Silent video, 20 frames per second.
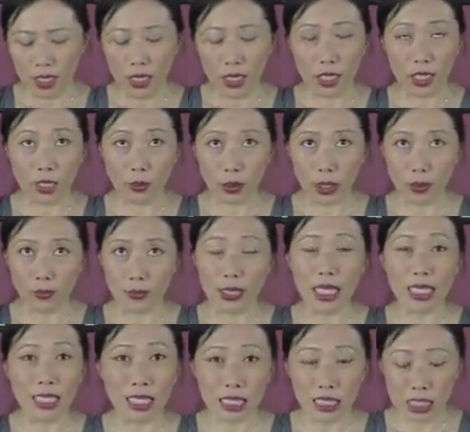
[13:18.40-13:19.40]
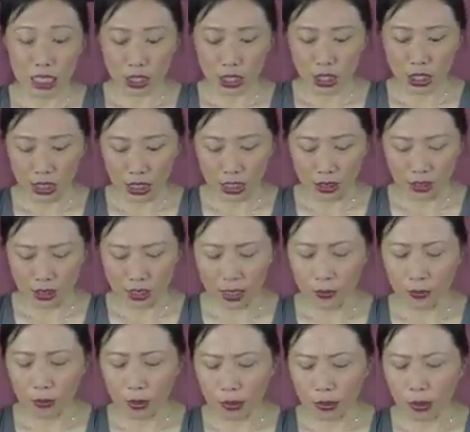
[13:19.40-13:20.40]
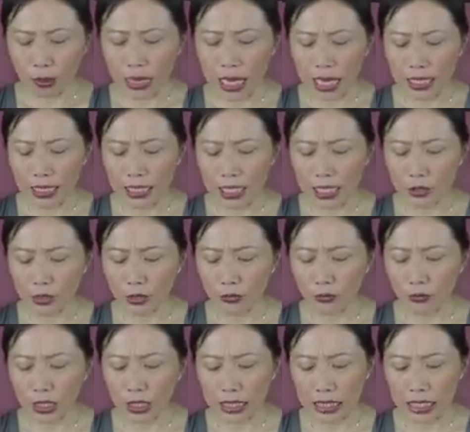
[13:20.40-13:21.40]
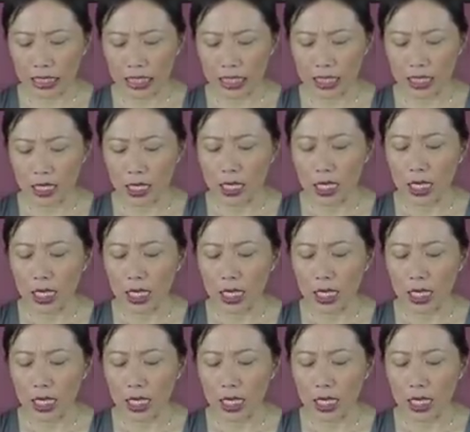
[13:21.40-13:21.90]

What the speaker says: Anyway, in addition, Miriam had intravenous